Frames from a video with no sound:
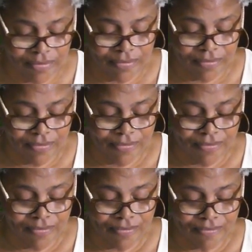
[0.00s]

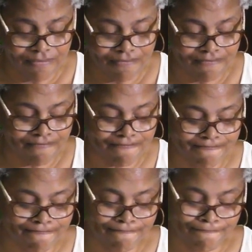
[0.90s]

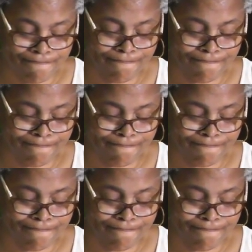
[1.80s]
(no one is talking)